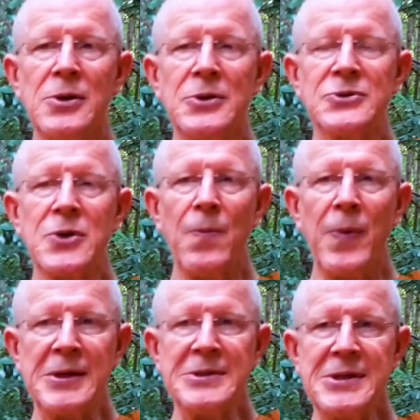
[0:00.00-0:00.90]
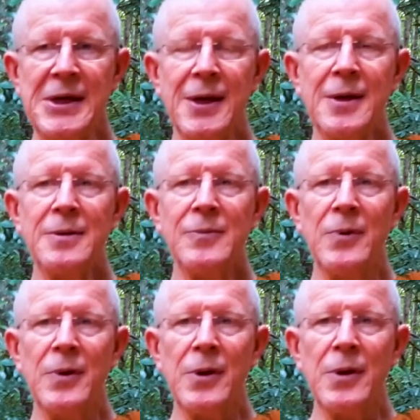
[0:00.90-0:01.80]
So Bhante
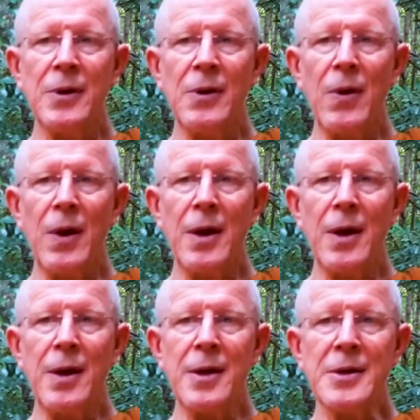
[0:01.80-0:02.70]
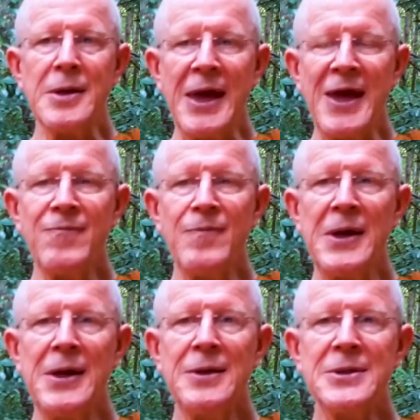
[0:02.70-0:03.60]
gave
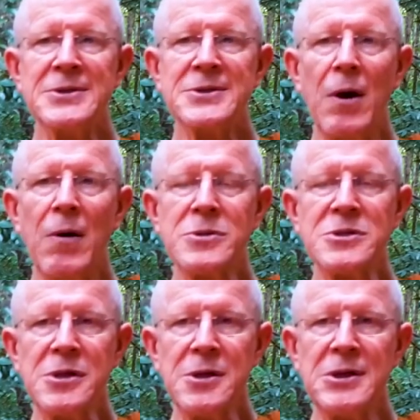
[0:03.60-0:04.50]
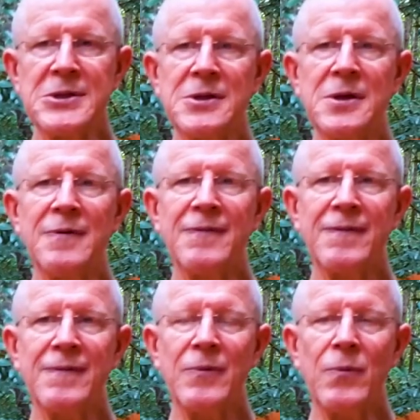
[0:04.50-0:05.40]
me this alternative
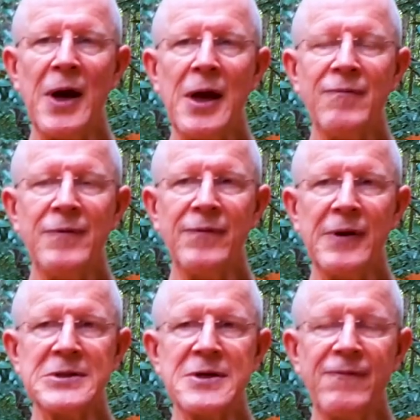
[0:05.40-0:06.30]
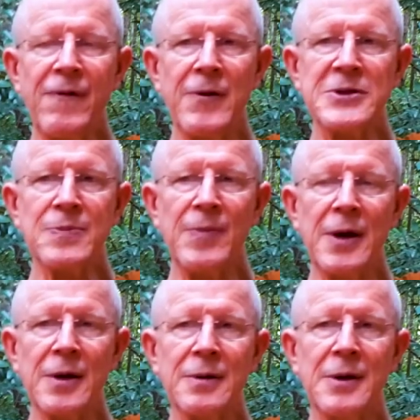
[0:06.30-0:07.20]
way of living as a forest
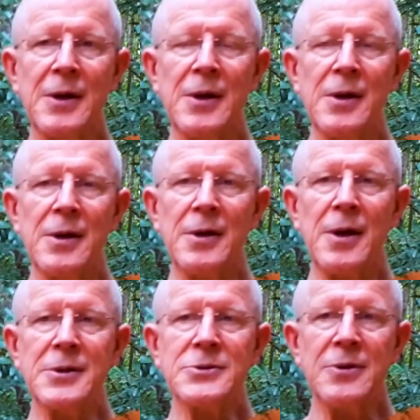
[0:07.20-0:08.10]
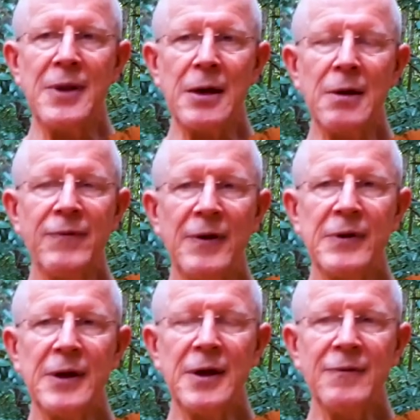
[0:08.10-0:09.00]
monk to that of
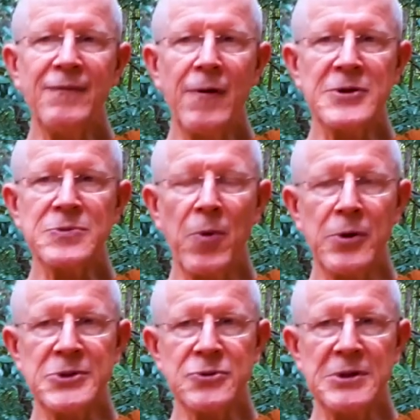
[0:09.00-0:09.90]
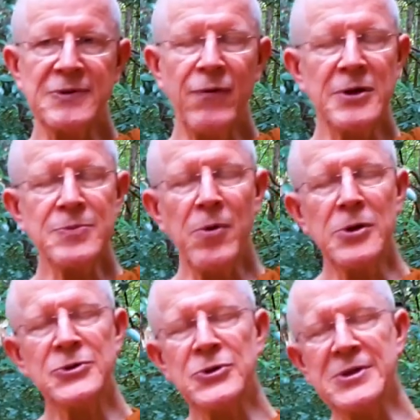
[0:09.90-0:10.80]
living in forest monasteries. Forest
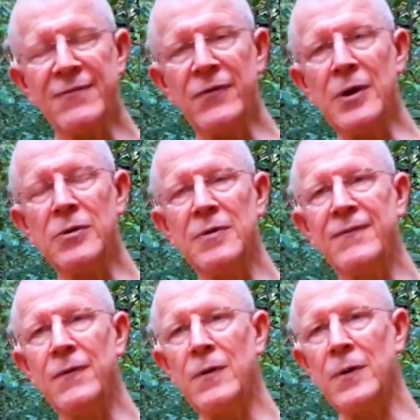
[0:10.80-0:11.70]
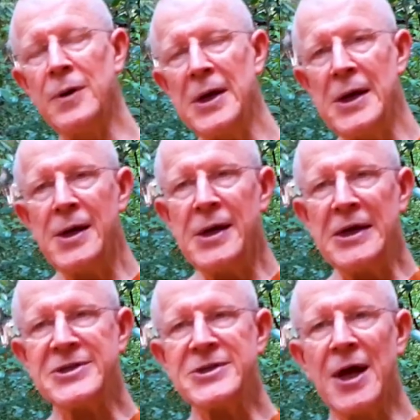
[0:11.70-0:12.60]
monasteries are very good for
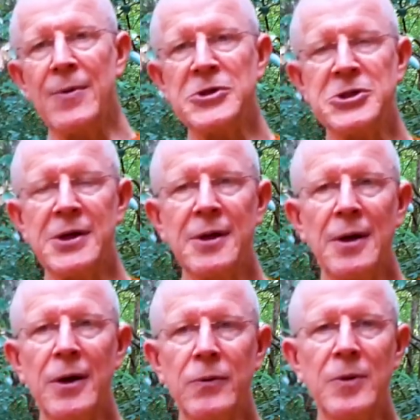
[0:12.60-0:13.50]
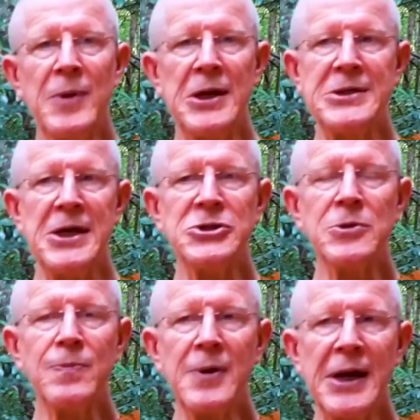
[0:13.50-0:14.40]
establishing a good
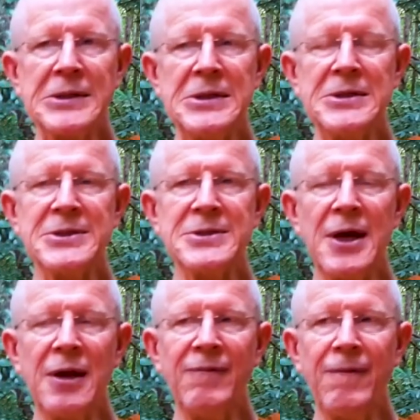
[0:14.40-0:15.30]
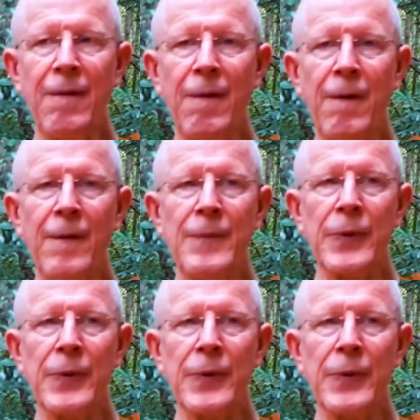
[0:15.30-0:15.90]
meditation practice and for